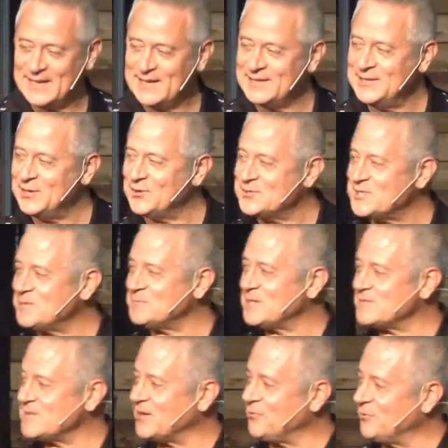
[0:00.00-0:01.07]
You know,
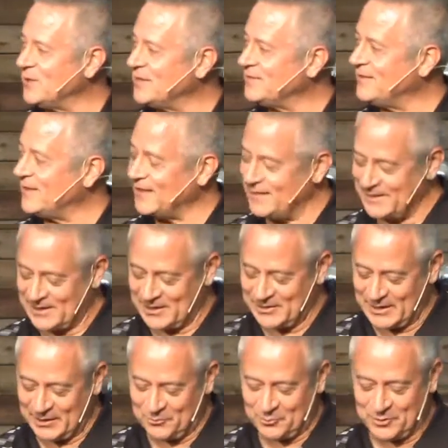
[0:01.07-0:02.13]
sometimes I read that and I,
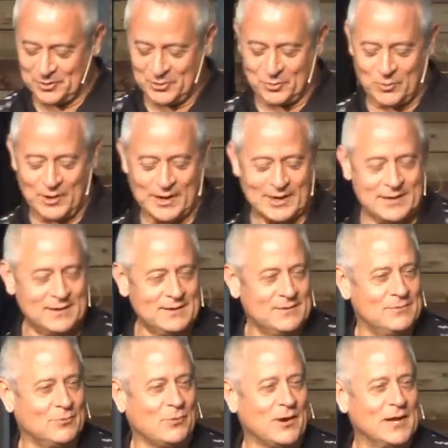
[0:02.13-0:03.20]
I wonder why did,
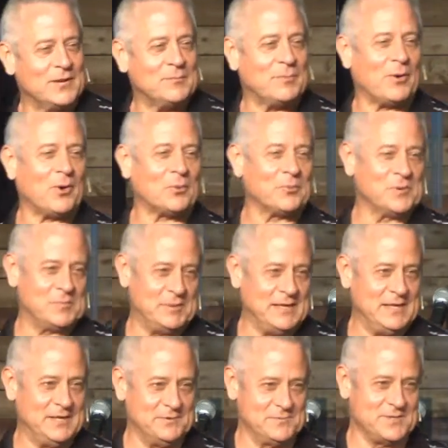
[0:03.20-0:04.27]
why did Paul
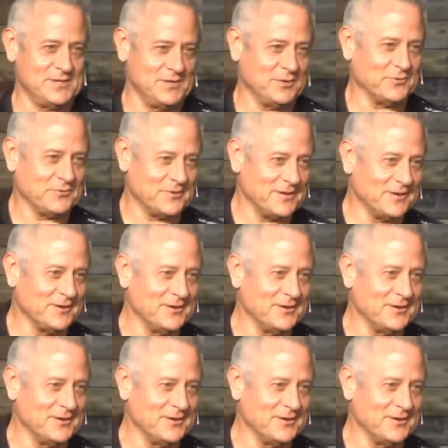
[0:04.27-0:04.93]
repeat himself there?